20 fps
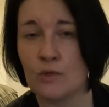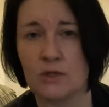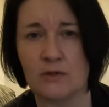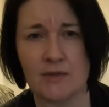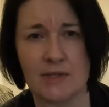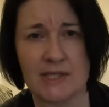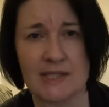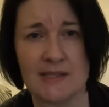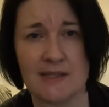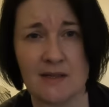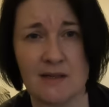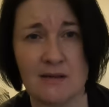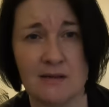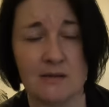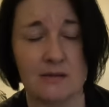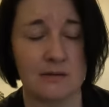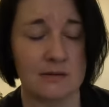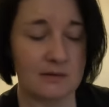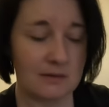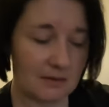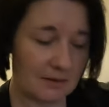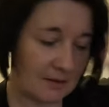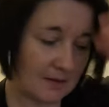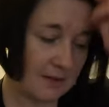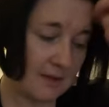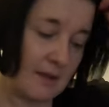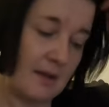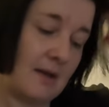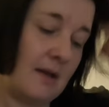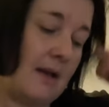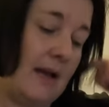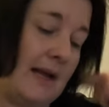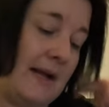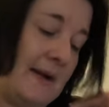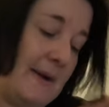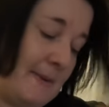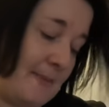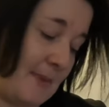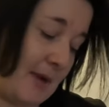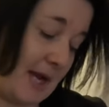Krista.
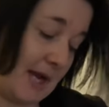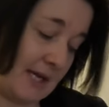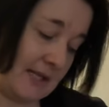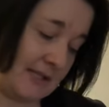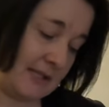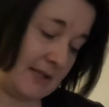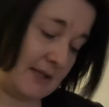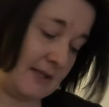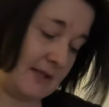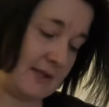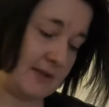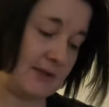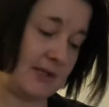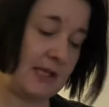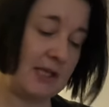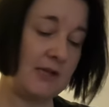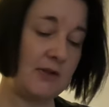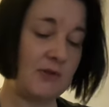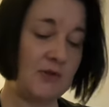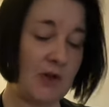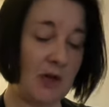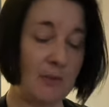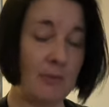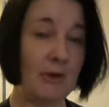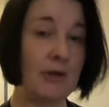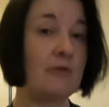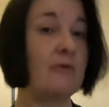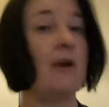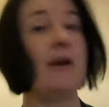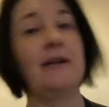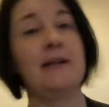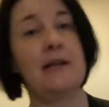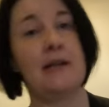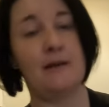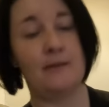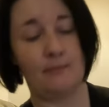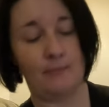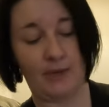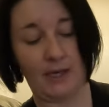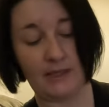I had the Sober
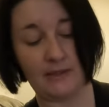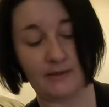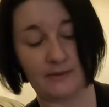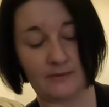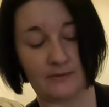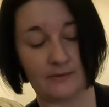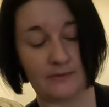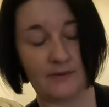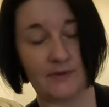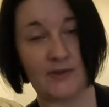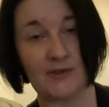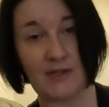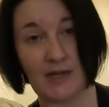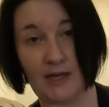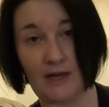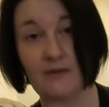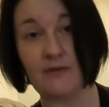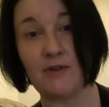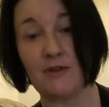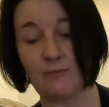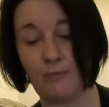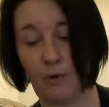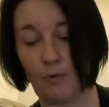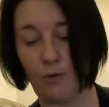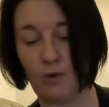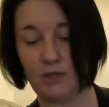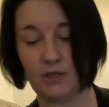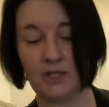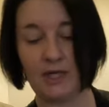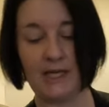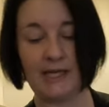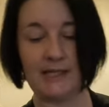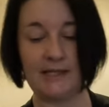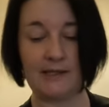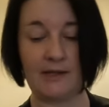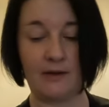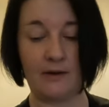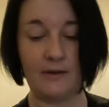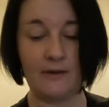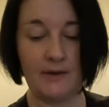Granny pattern saved in my watch
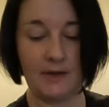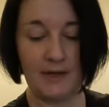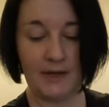later,